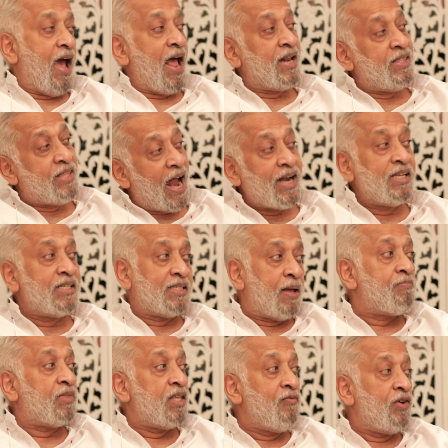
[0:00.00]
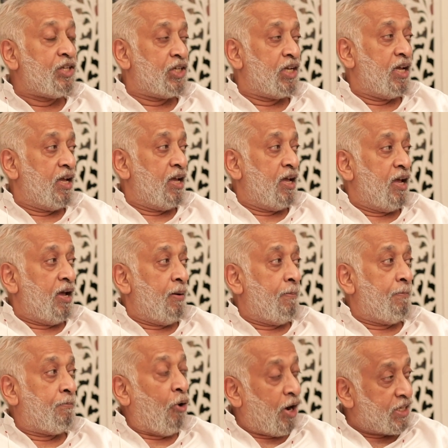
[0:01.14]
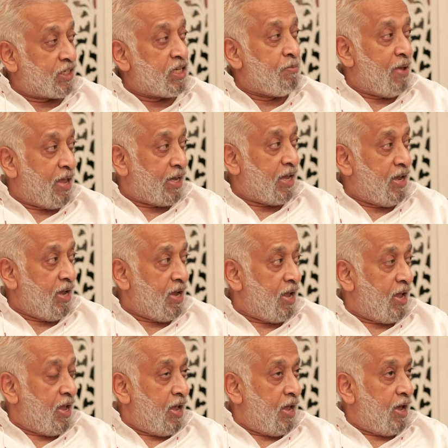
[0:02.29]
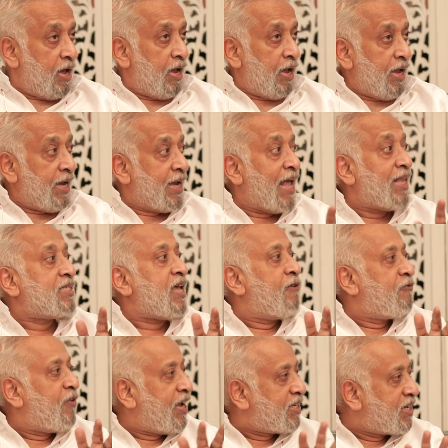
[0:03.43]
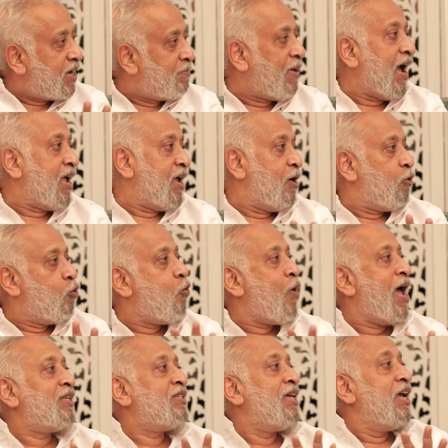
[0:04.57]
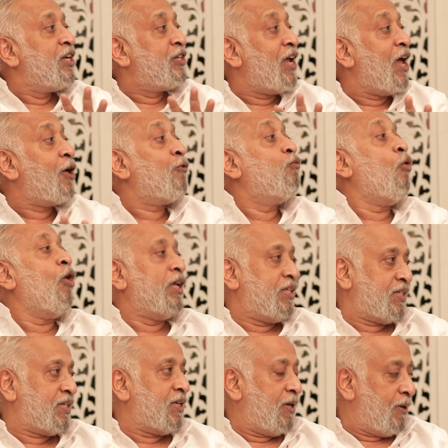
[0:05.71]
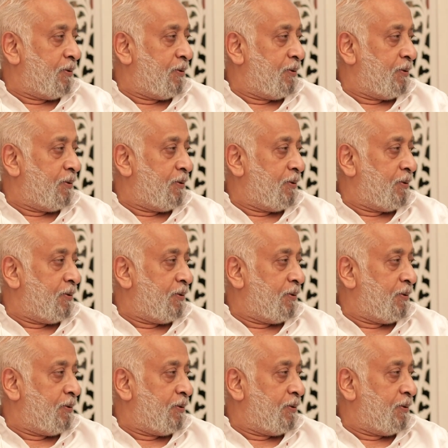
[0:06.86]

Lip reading: And that is something which policy making gets affected by, who has share of voice.